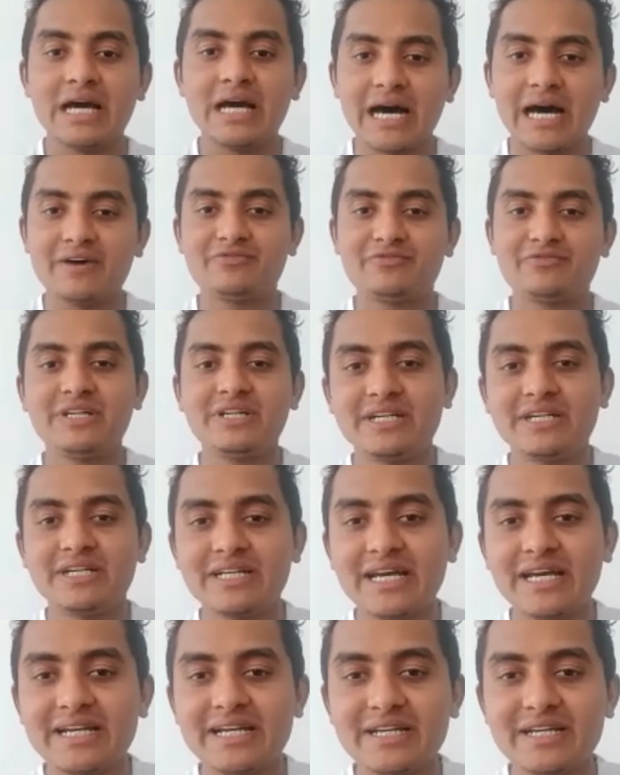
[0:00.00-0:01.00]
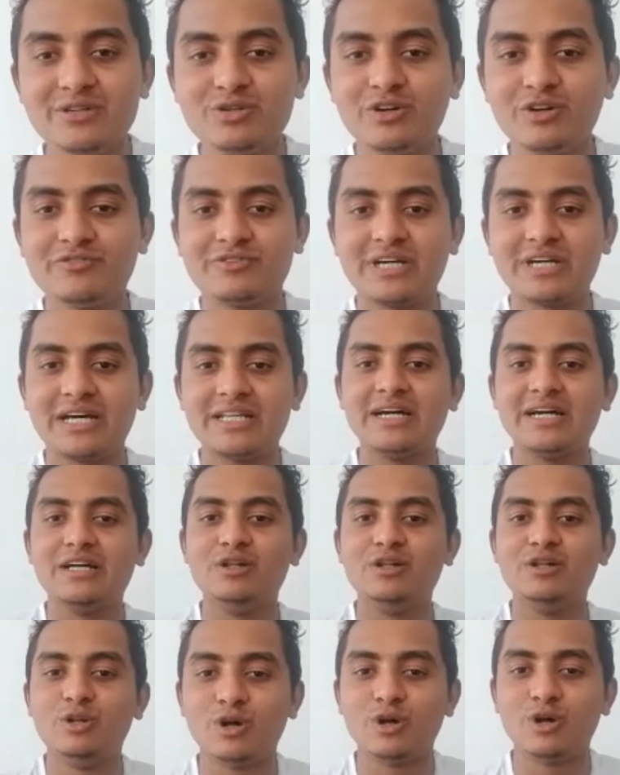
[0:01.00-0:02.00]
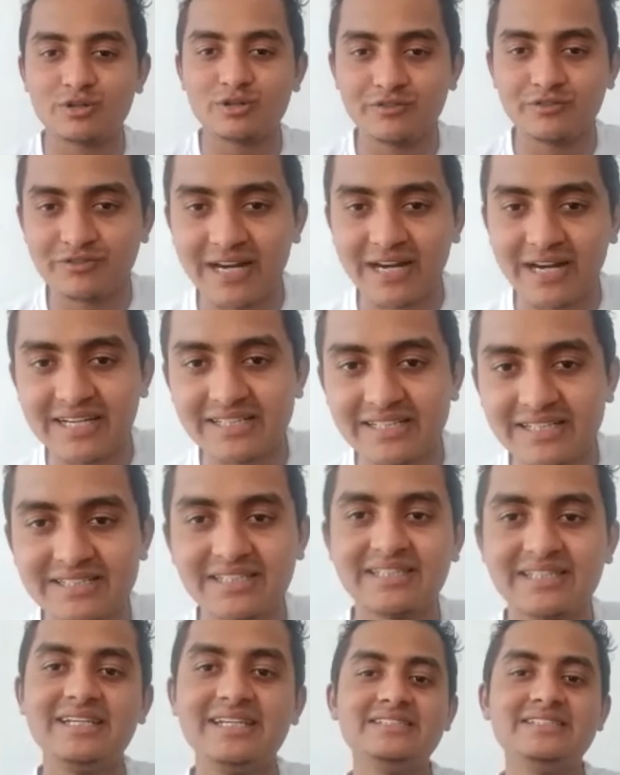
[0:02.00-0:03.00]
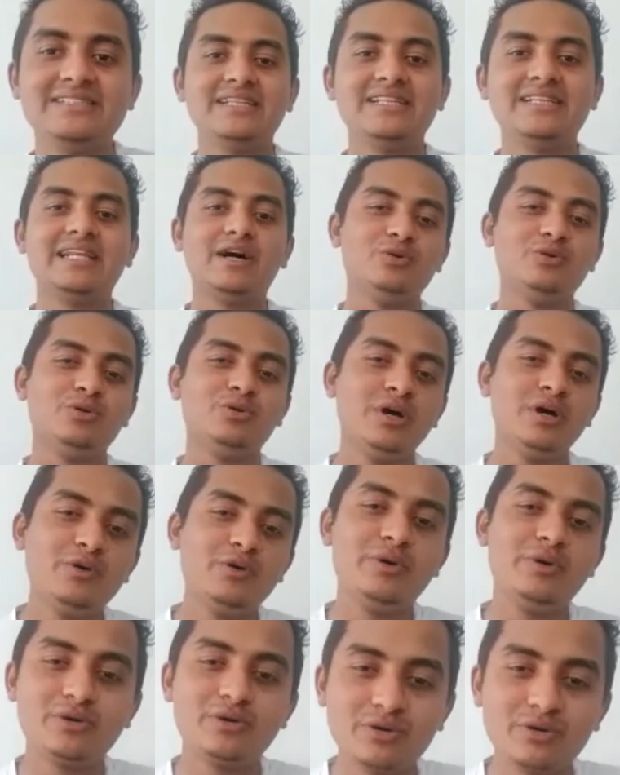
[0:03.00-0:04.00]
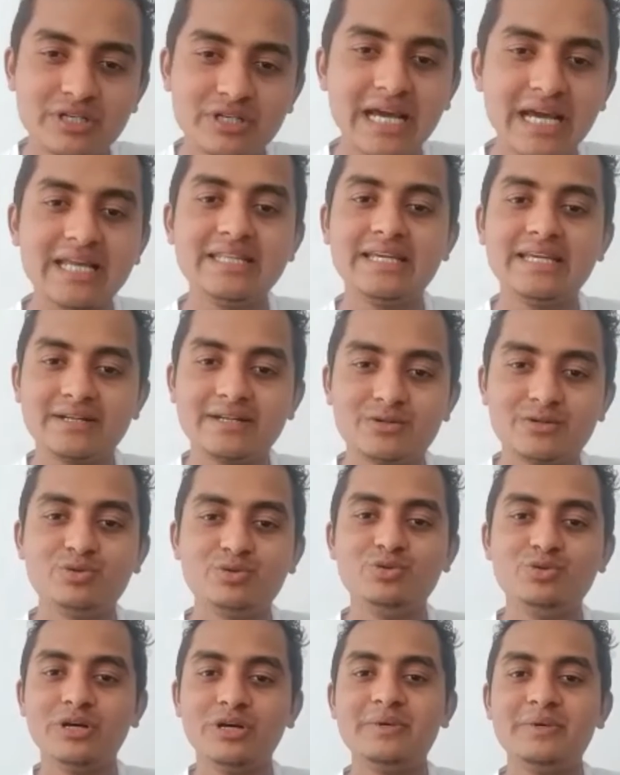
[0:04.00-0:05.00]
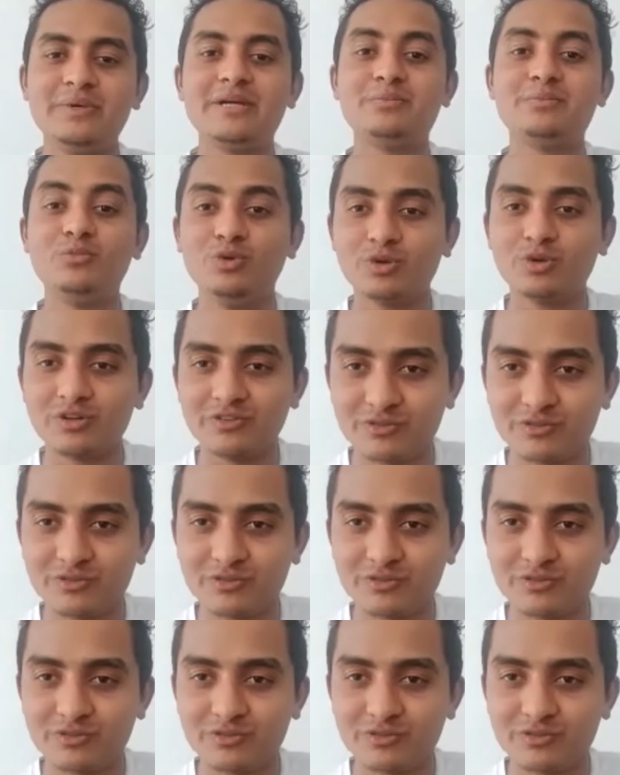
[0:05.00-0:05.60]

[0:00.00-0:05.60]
After retiring, you have done a lot of fantastic things, and now we are going to try and get to know a bit more of